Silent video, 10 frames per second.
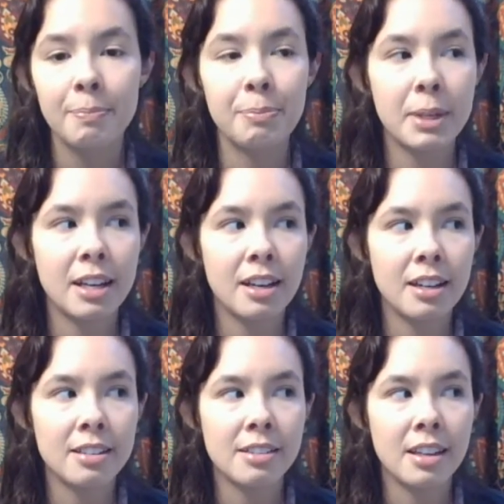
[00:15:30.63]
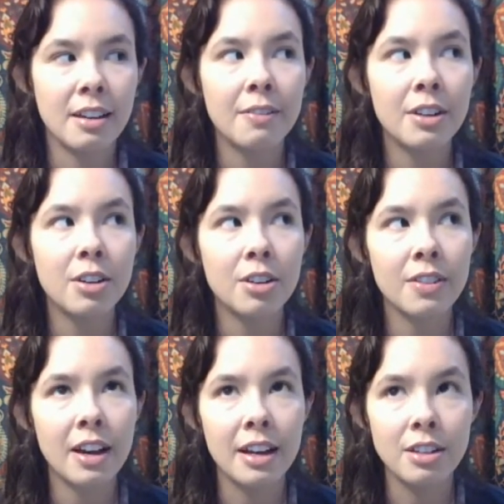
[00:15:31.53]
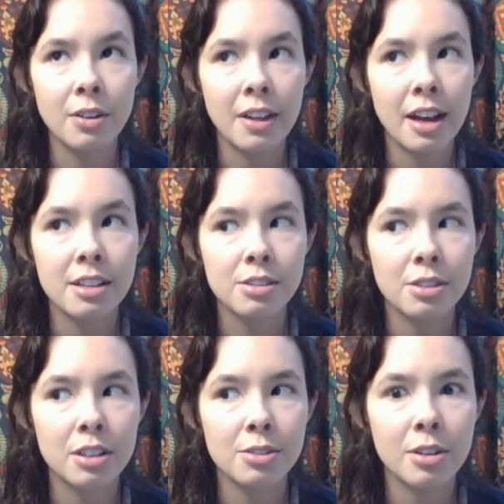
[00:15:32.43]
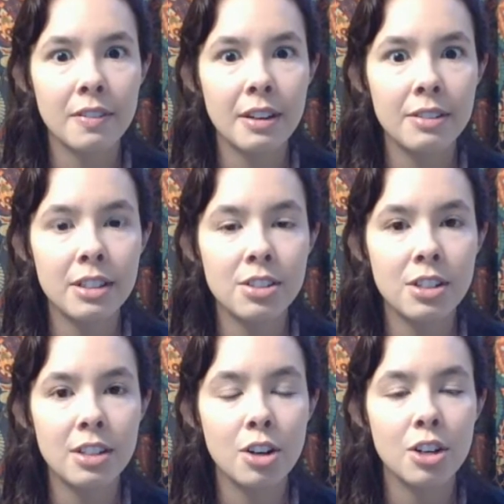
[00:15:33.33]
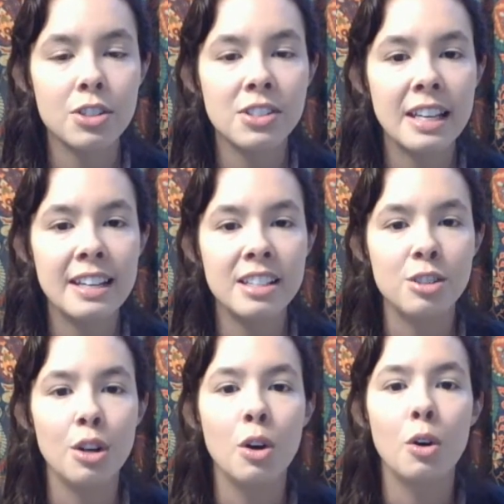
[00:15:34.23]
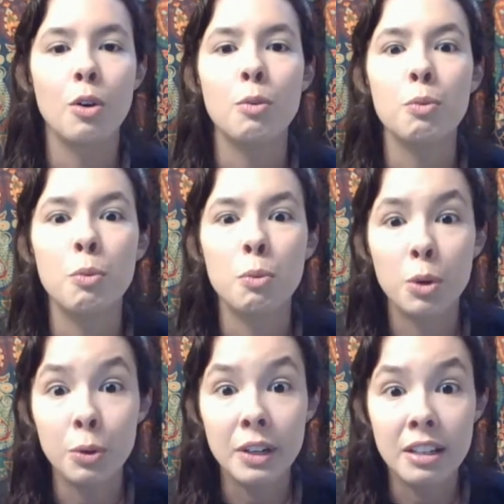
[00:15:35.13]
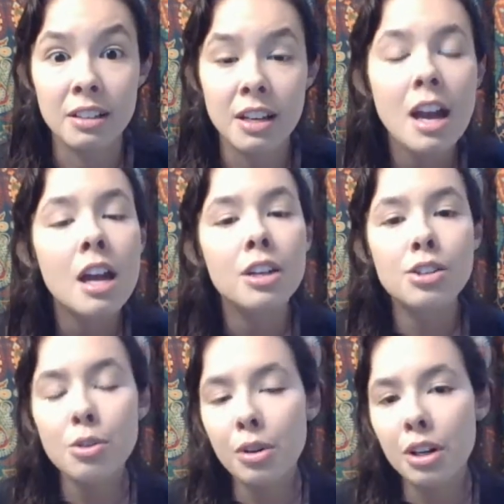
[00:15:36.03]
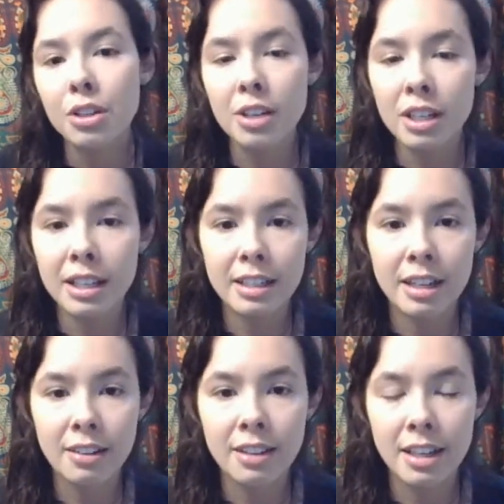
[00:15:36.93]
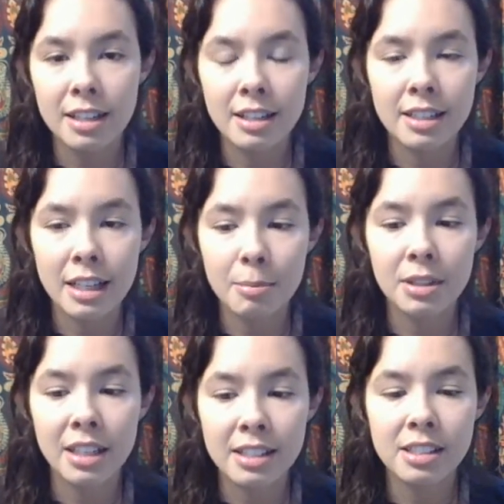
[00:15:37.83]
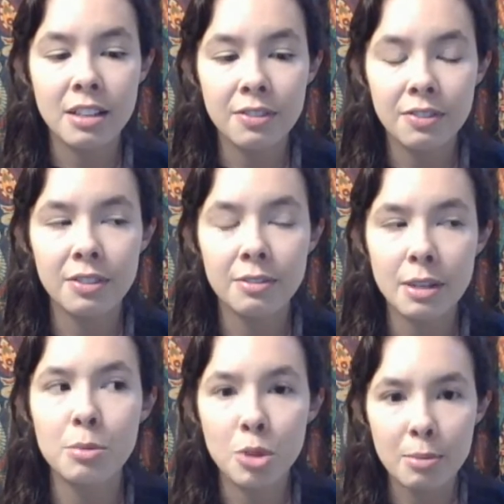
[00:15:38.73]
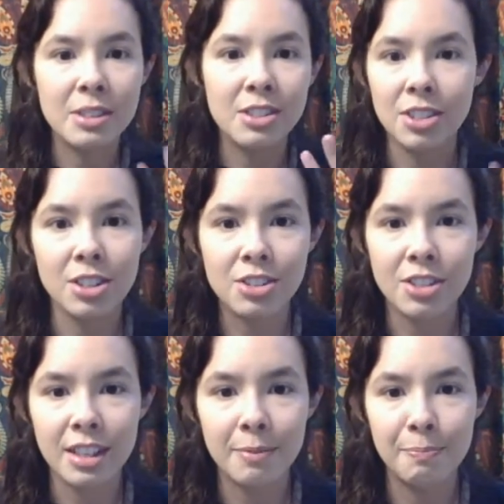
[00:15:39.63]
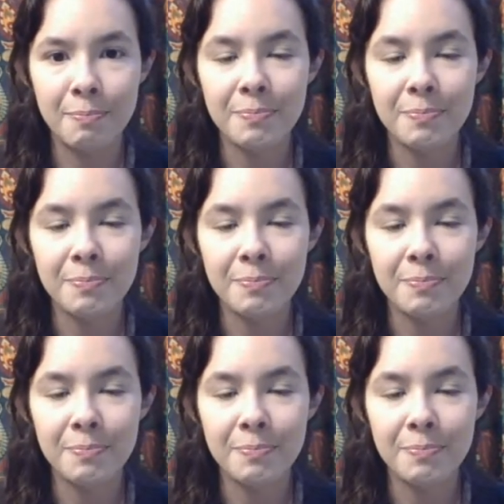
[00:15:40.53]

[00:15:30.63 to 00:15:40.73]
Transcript: because every girl that I know that has drugstore foundation, her skin is ruined. Sure, you could clean it out at the end of the day, but that stuff absorbs into your skin.